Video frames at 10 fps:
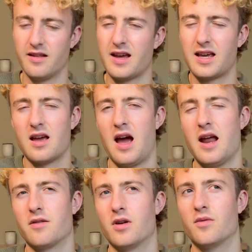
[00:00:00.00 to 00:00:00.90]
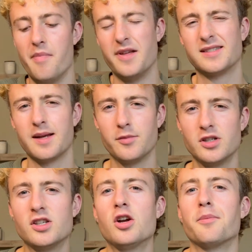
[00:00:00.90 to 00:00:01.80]
Like, I don't know. The
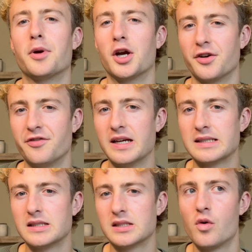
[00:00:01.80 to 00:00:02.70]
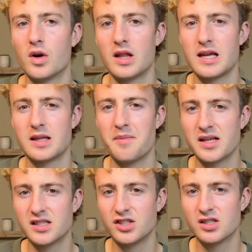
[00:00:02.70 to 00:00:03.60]
summaries aren't perfect for like the
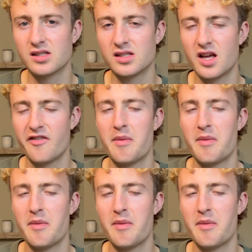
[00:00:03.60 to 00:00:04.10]
messages and stuff,